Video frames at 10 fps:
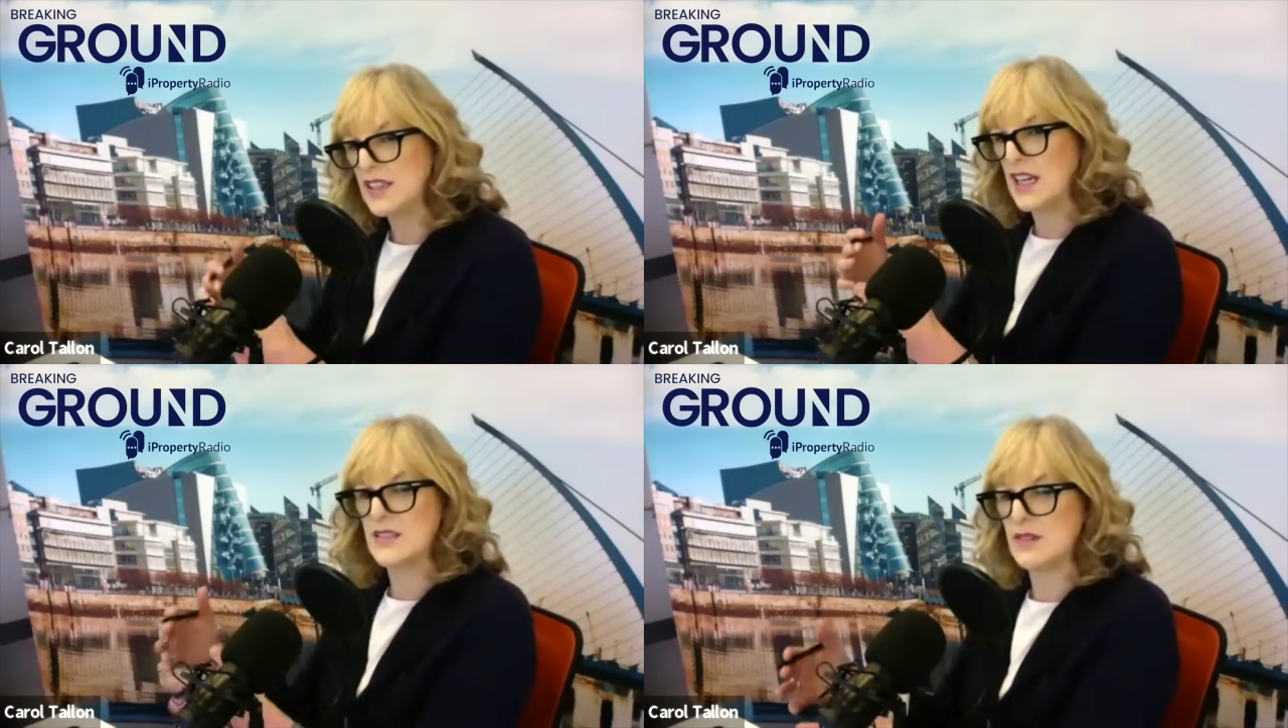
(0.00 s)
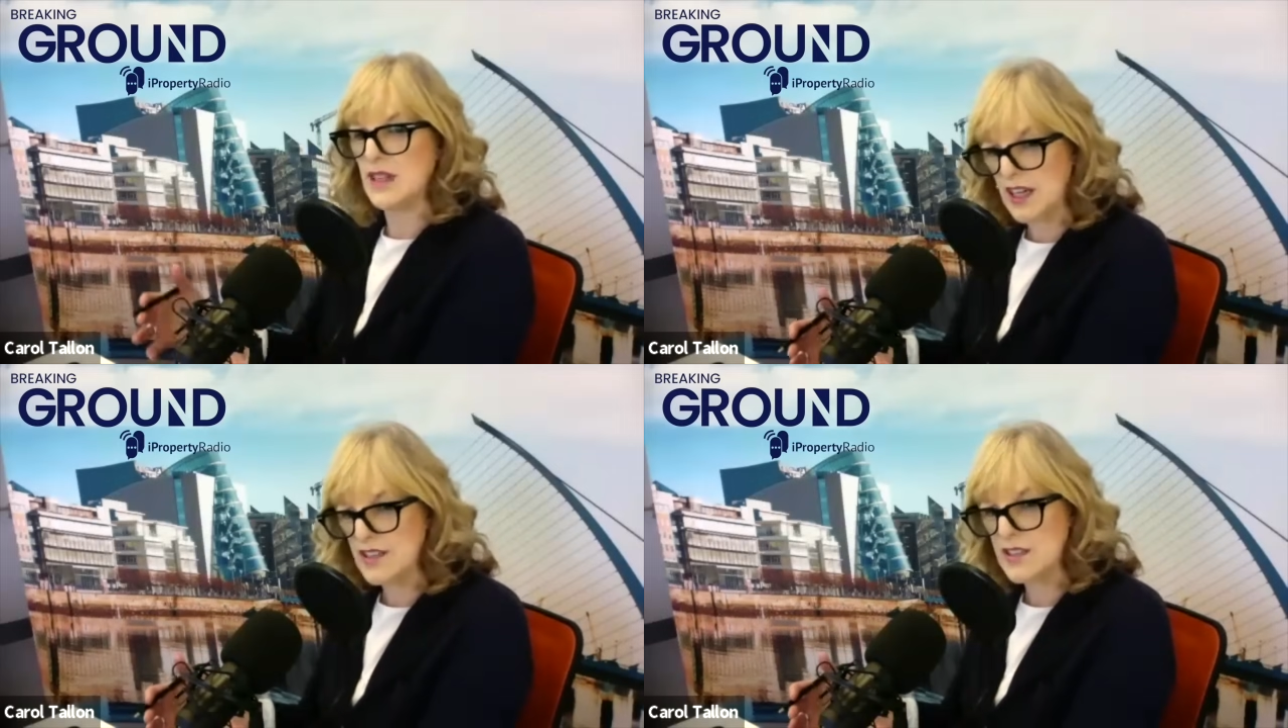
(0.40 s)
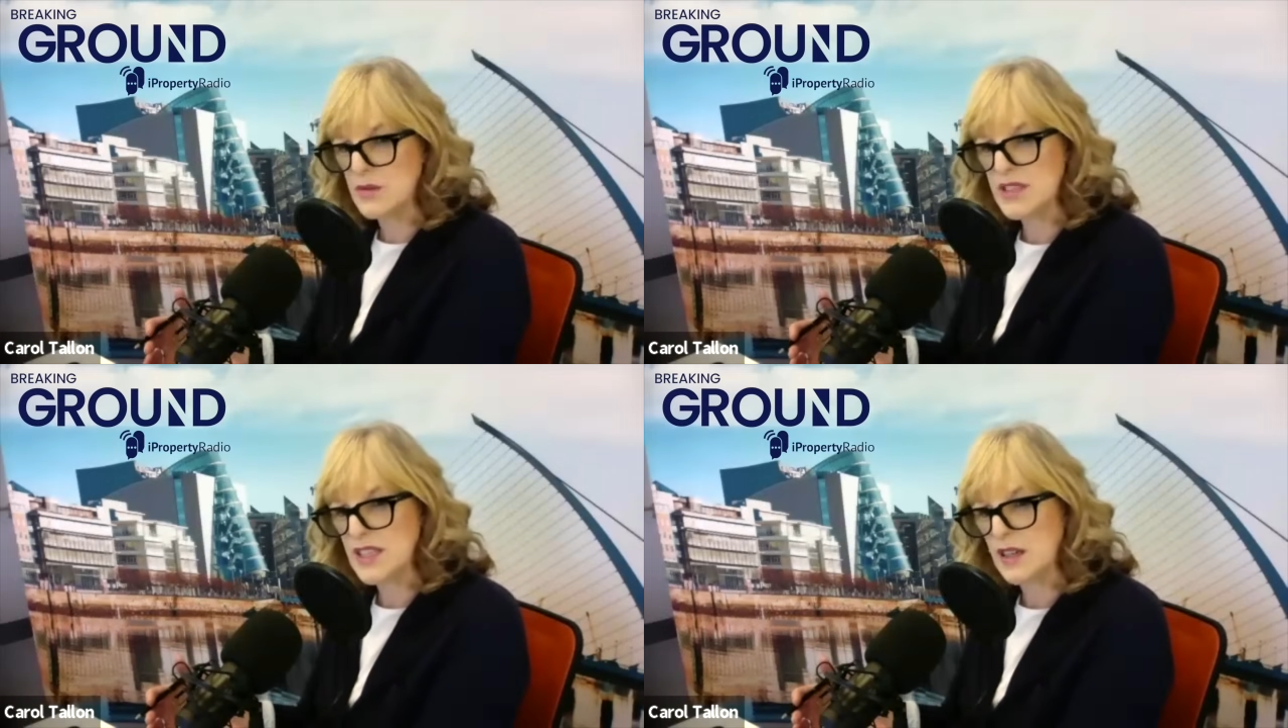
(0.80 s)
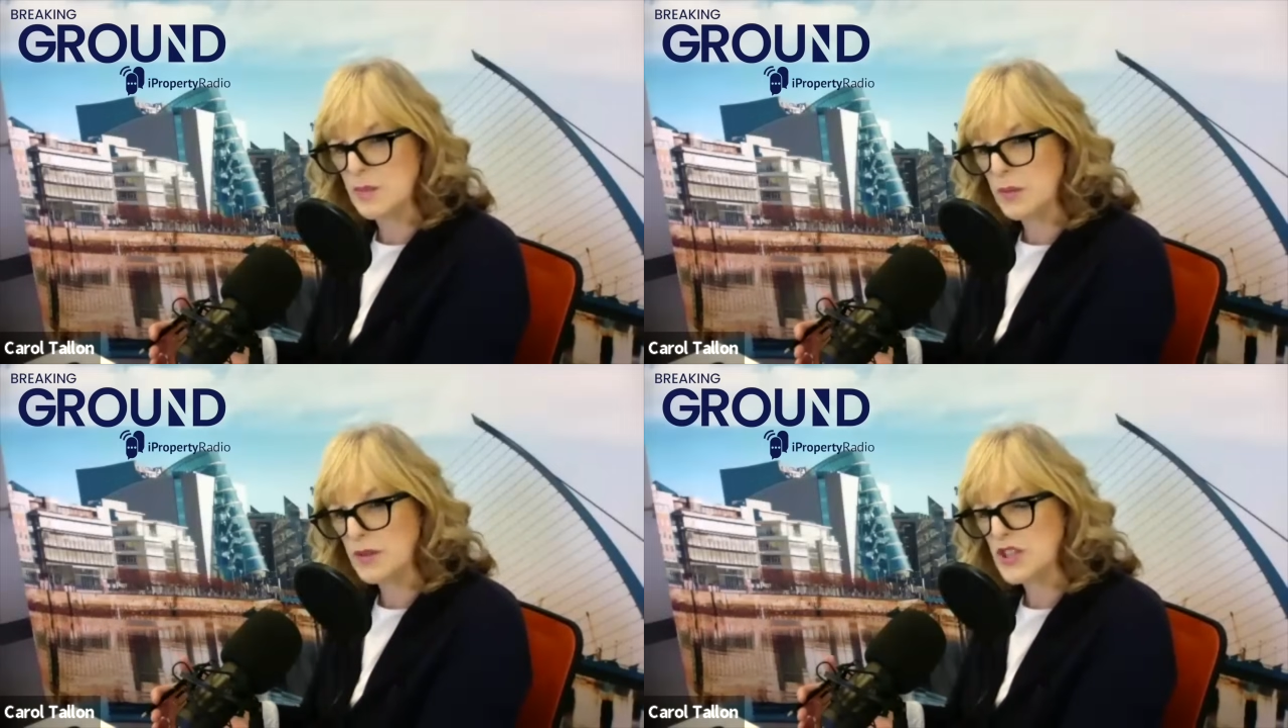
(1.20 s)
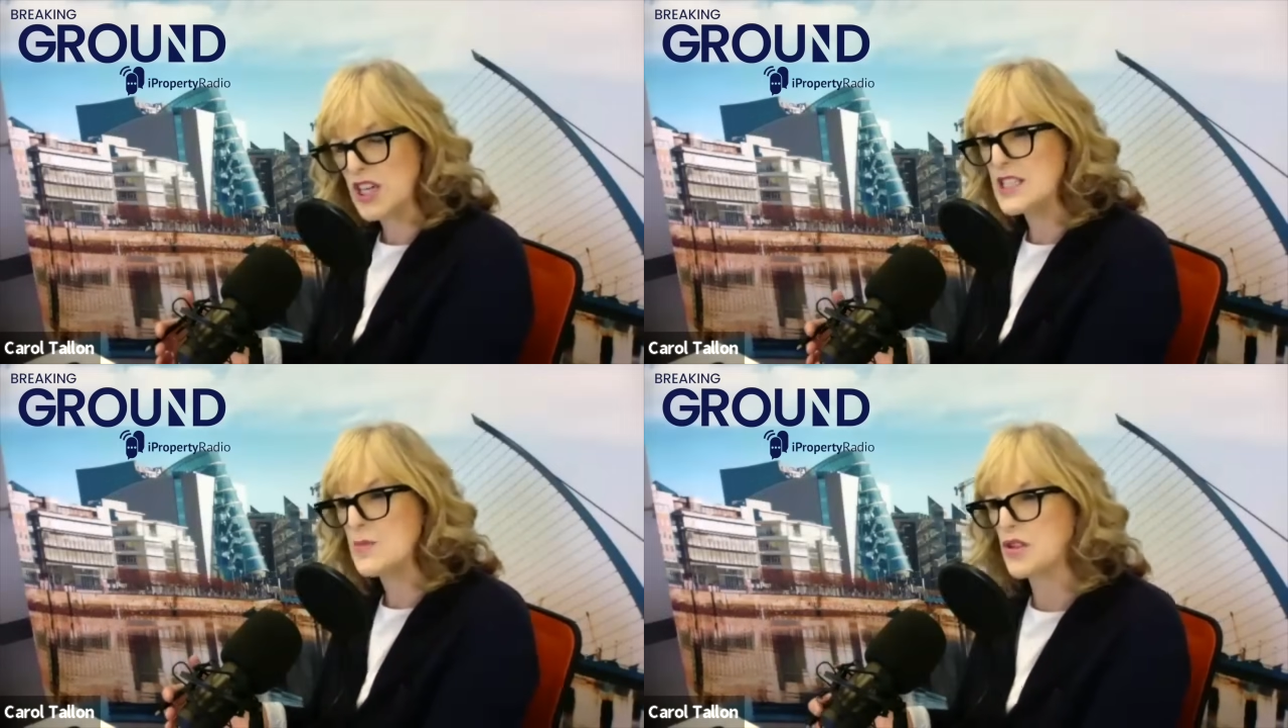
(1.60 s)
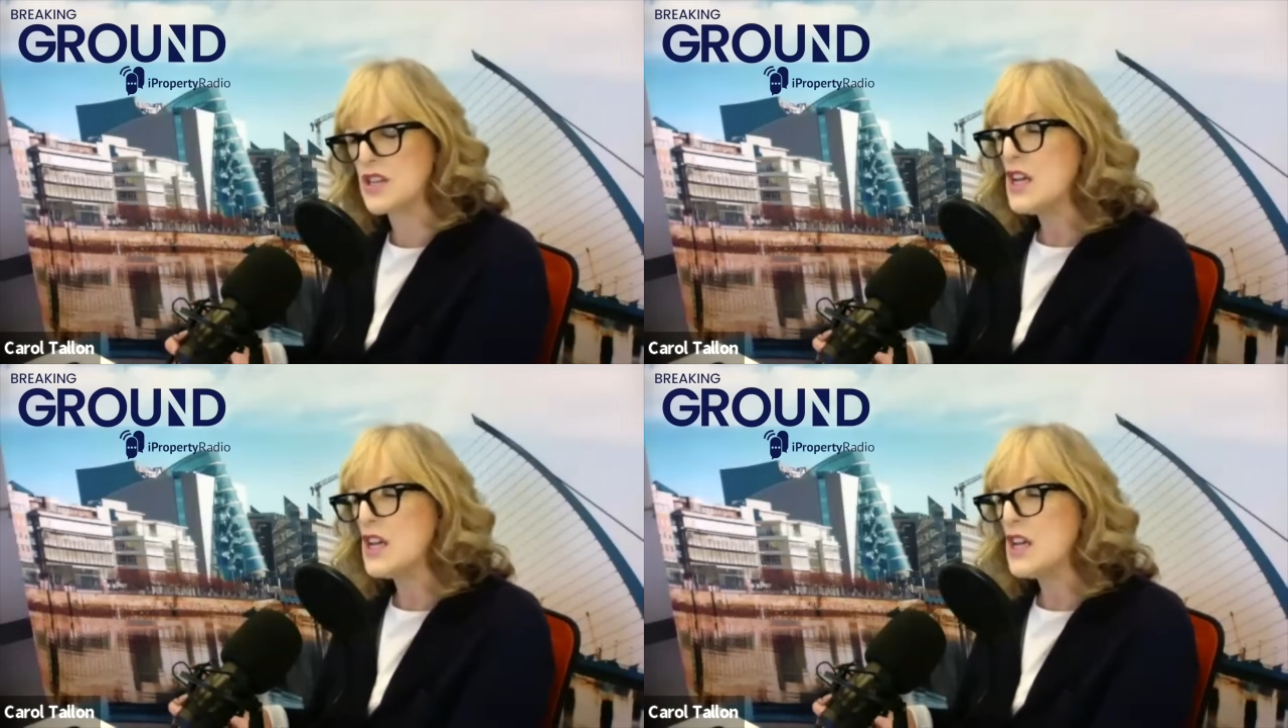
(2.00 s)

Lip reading: it has a real consequence in our public transport.